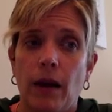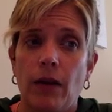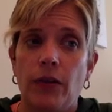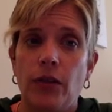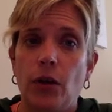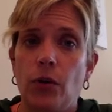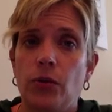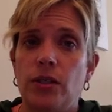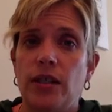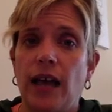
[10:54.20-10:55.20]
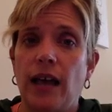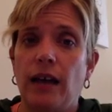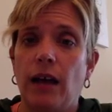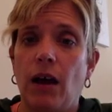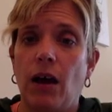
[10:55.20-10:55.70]
those that
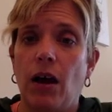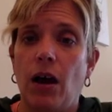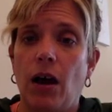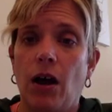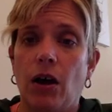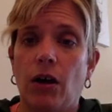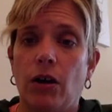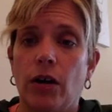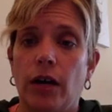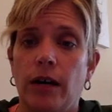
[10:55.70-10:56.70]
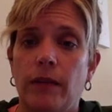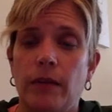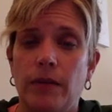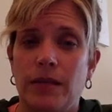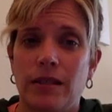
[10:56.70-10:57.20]
are
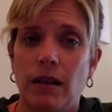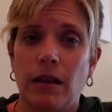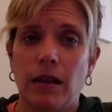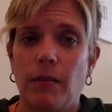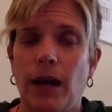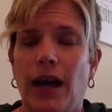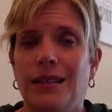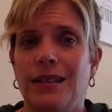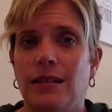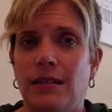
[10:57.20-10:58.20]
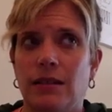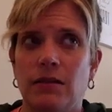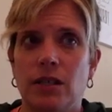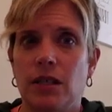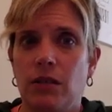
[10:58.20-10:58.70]
maybe stuck in the past and still
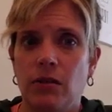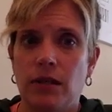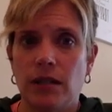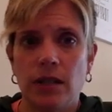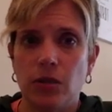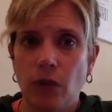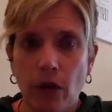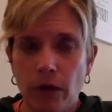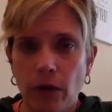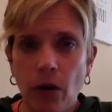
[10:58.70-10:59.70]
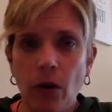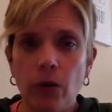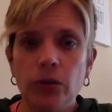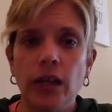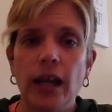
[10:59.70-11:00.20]
see you as that 12-year-old,